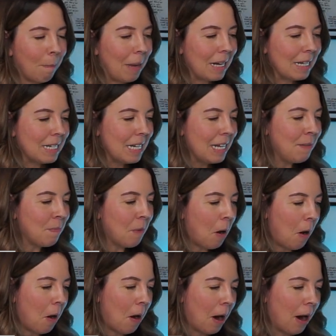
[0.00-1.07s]
My team
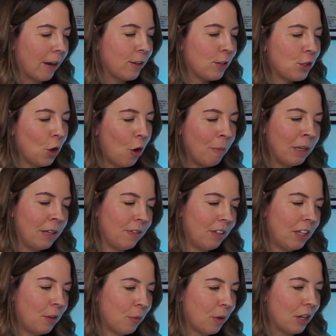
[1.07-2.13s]
are Tommy
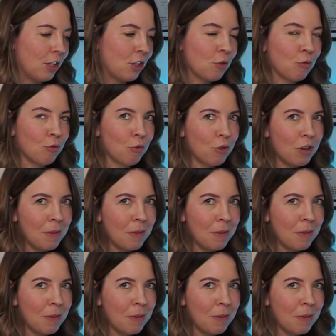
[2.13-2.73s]
Fleetwood, Rory